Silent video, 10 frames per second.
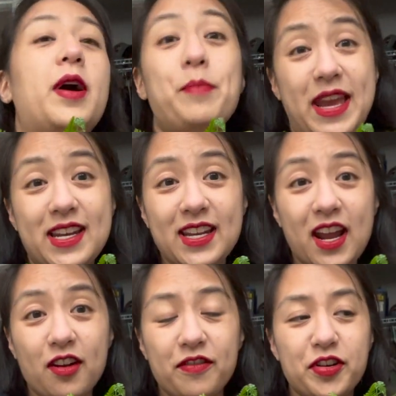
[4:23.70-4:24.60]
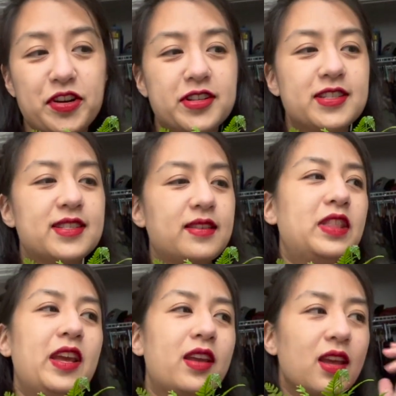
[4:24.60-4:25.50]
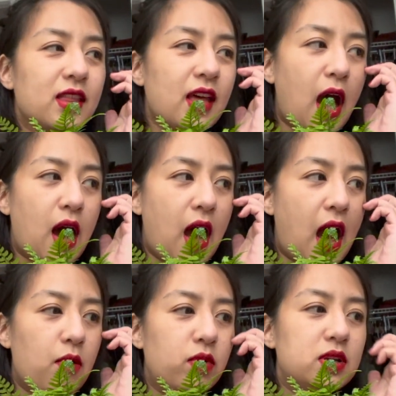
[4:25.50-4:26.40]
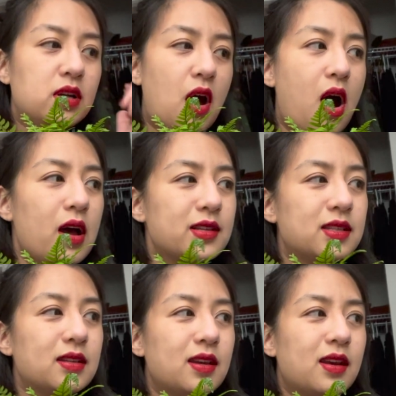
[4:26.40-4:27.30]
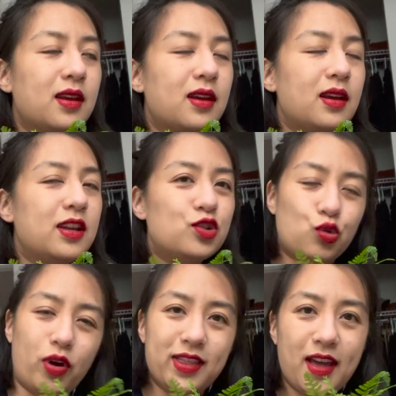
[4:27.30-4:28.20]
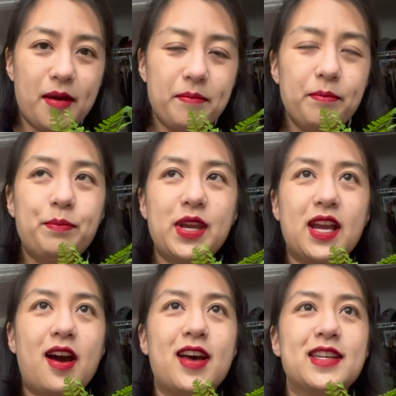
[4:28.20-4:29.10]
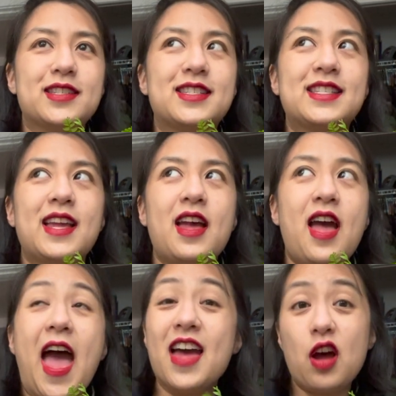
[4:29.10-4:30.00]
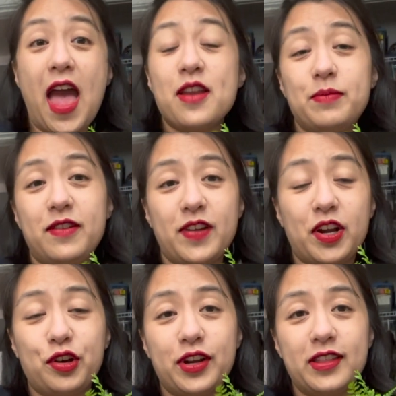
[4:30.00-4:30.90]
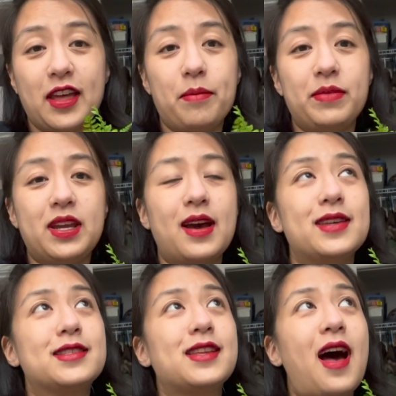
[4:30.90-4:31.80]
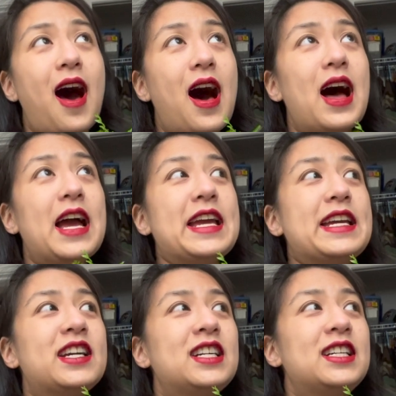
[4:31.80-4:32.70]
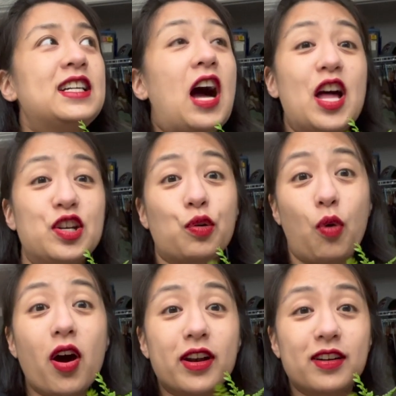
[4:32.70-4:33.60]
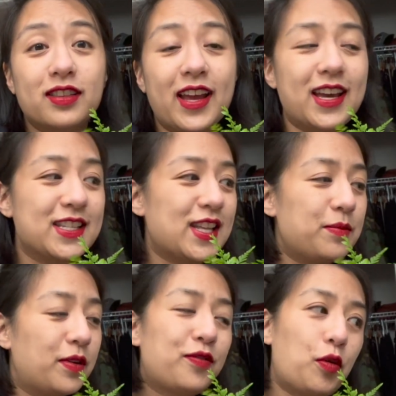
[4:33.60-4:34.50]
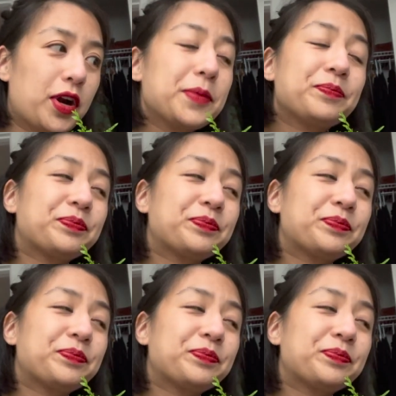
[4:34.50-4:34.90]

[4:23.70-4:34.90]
maidenhair ferns, thinking that I would not enjoy them because, and be very good at them, because I underwater, like I said before.